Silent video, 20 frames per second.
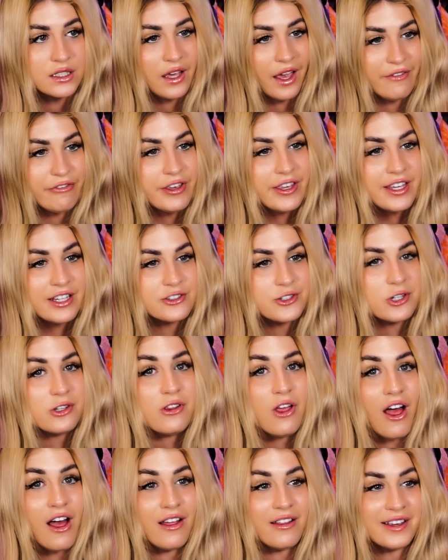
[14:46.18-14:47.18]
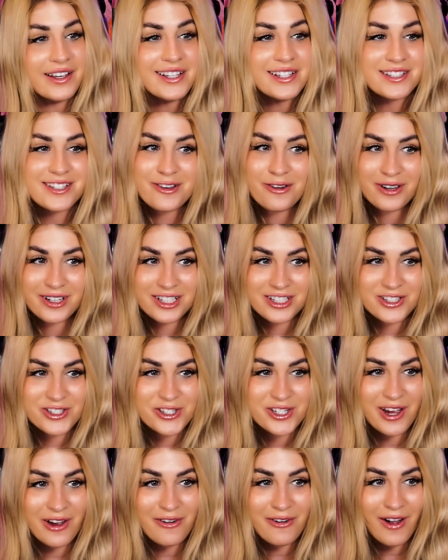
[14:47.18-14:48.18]
I feel like Jellal is going to
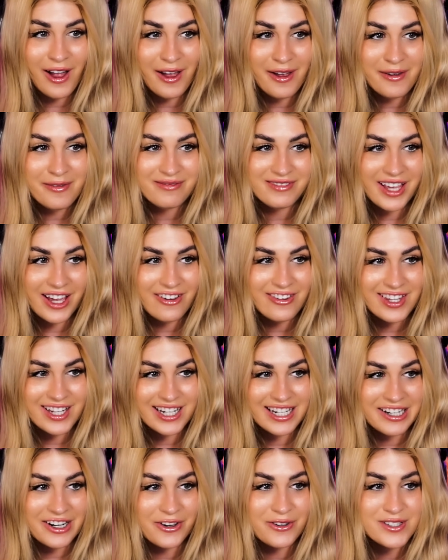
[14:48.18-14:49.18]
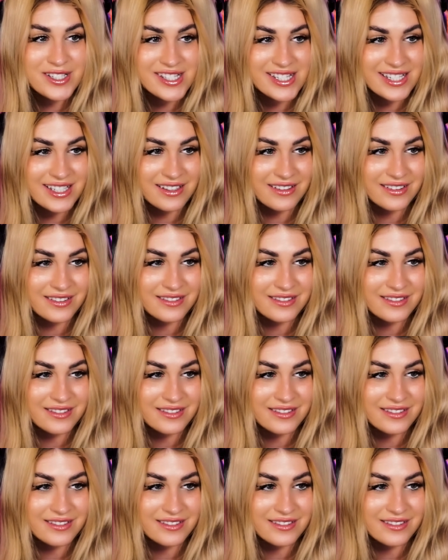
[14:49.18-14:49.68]
show up now that he knows that